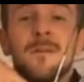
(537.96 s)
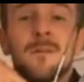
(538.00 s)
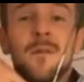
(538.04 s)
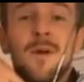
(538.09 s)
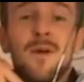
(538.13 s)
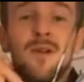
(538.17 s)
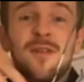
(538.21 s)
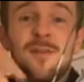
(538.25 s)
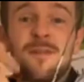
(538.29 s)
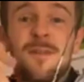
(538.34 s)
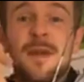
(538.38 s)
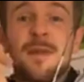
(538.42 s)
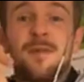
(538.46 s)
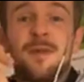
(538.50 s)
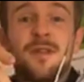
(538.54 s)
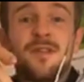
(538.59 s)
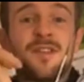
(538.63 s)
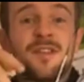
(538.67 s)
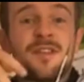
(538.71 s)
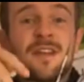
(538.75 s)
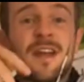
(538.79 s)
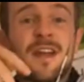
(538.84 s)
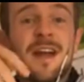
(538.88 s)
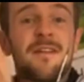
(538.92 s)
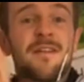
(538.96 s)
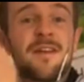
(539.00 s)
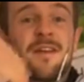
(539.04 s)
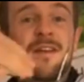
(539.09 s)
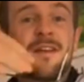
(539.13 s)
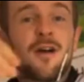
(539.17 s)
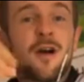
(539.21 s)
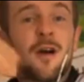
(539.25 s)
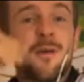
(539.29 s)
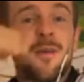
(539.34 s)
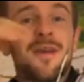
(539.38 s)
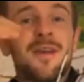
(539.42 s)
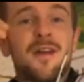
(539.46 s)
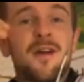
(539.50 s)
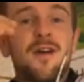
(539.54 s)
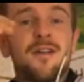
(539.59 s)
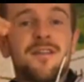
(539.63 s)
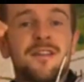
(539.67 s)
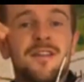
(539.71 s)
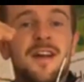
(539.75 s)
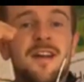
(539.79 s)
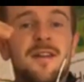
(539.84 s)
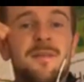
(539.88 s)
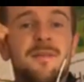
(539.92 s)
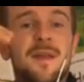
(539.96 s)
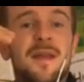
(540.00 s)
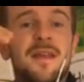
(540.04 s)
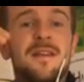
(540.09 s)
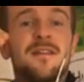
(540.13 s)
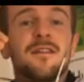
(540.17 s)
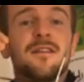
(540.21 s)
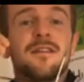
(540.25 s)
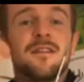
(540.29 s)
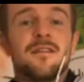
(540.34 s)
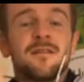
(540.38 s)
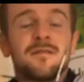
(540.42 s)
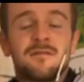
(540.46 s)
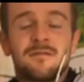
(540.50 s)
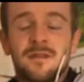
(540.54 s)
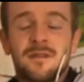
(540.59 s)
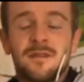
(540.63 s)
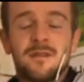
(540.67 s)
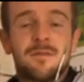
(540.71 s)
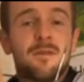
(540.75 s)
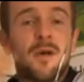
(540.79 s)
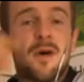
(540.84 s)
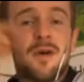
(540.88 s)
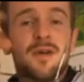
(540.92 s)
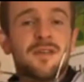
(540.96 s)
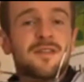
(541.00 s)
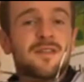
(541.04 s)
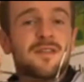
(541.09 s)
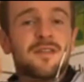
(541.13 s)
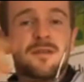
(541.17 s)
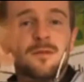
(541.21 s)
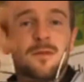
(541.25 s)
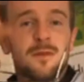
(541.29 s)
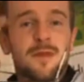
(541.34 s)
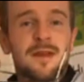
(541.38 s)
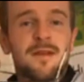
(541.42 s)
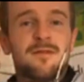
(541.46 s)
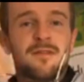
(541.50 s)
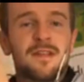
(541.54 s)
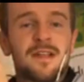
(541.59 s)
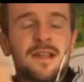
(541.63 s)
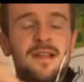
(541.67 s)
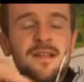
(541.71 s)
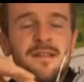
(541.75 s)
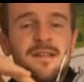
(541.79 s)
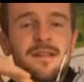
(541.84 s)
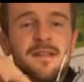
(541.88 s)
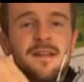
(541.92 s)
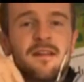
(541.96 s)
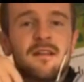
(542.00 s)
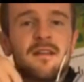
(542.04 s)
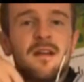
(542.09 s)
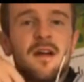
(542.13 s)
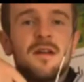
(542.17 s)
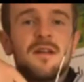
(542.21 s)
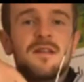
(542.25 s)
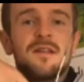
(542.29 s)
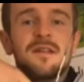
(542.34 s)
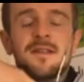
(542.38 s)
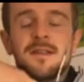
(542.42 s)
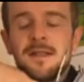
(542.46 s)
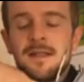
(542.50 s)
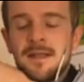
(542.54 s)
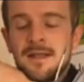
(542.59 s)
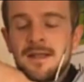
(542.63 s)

Most people just have their carbon dioxide meter, their monitor, whatever it is, in their lungs.